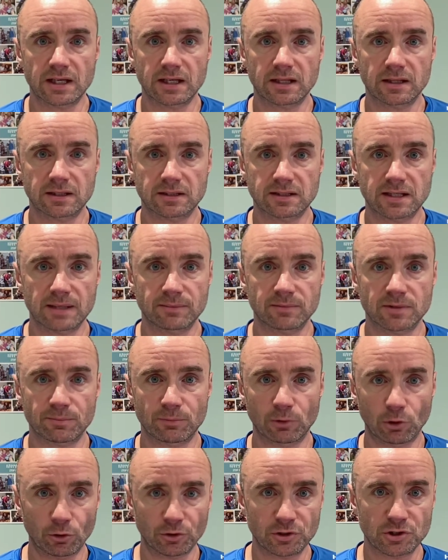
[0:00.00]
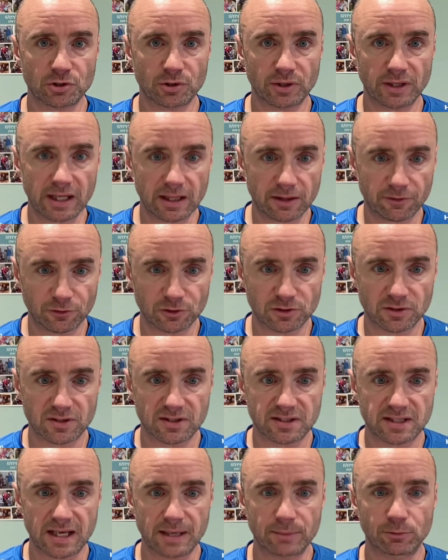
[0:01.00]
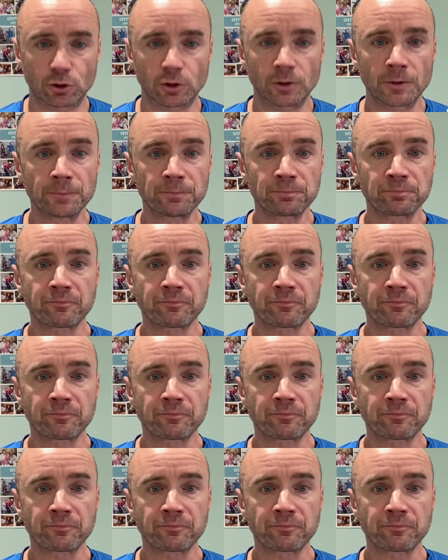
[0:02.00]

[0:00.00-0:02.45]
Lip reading: The teams are loitering near the foot of the table.